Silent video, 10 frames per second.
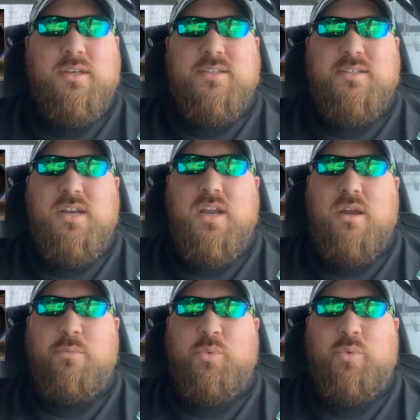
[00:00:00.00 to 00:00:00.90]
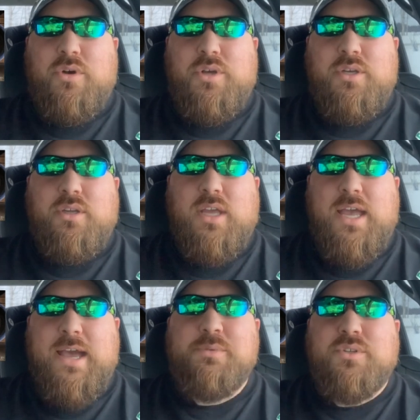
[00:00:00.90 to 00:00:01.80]
Sitting at number 1
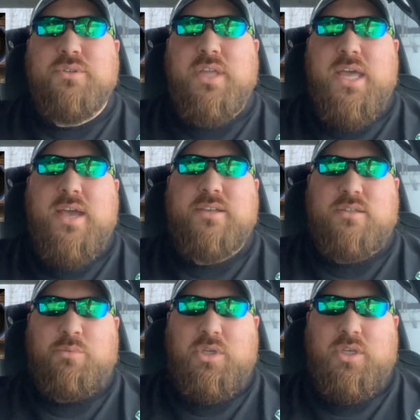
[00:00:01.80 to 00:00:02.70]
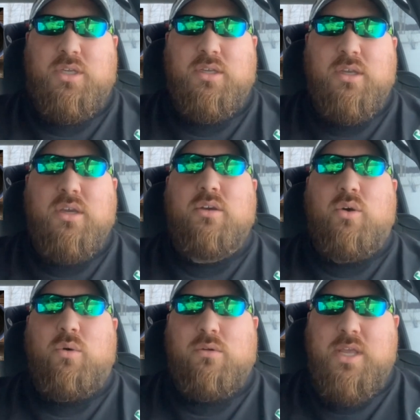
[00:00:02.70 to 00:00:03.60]
absolutely has to be
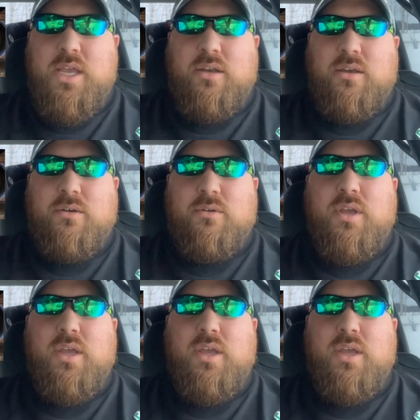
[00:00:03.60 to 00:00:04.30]
Orlando.